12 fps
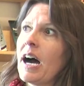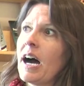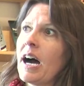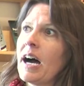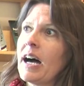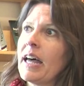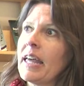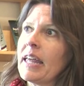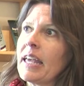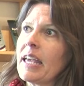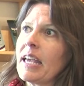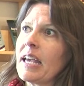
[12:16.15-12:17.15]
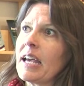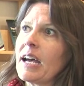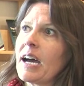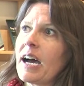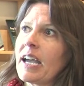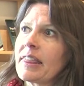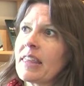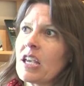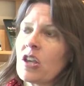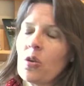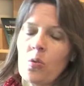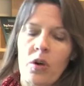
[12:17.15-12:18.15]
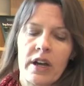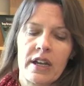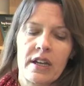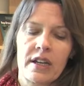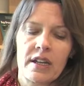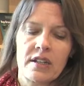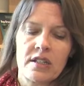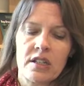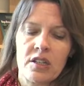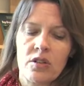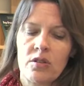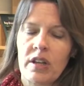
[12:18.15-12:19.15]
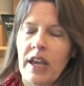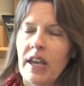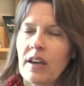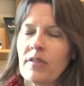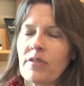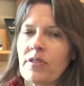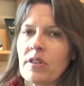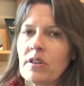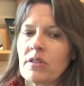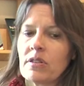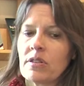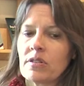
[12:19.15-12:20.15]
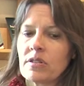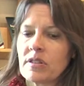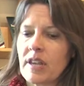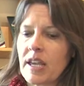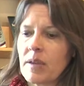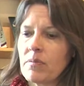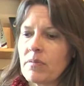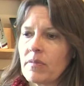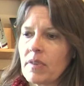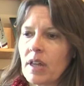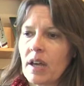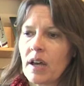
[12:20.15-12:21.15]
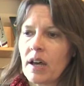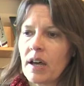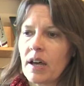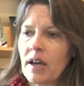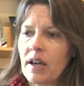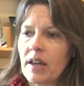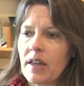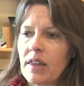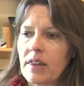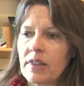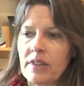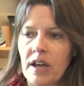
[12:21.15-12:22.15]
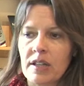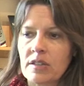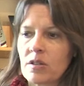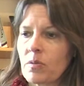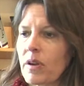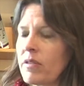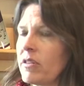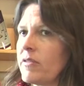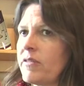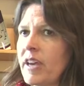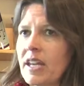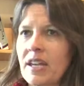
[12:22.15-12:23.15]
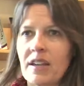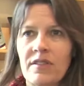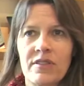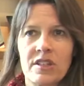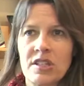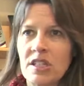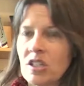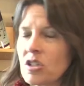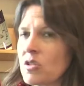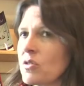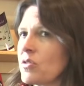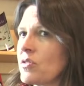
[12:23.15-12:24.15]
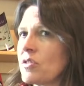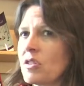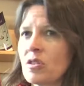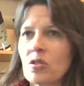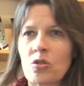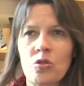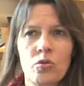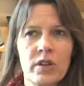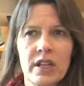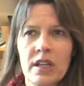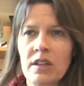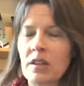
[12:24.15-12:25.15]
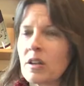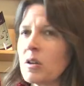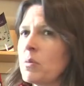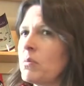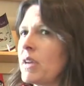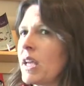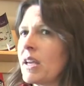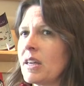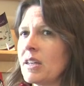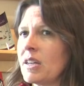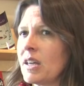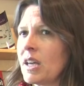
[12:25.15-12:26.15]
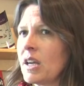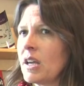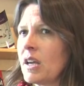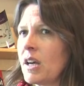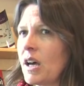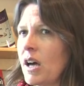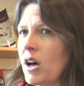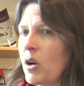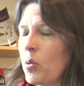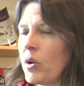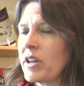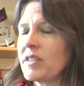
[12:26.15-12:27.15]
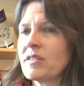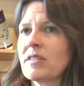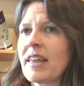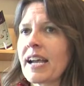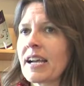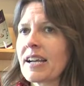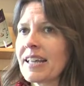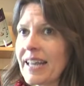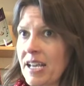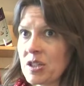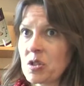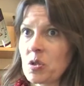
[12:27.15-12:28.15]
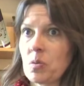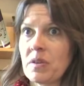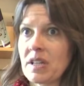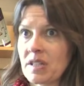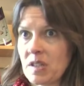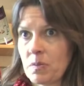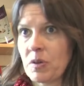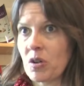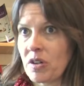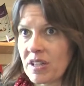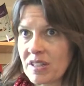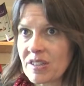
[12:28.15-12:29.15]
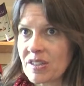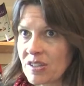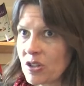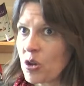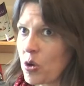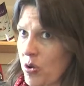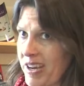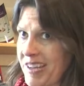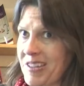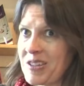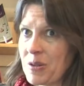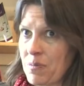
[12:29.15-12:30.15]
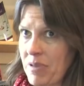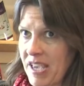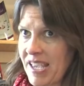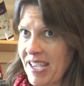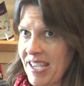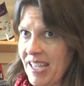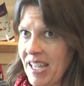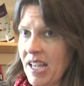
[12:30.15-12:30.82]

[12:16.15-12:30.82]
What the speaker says: I think you want to continue to have the same thoughts around the vetting of the teachers and the curriculum, and what is that classroom experience going to be.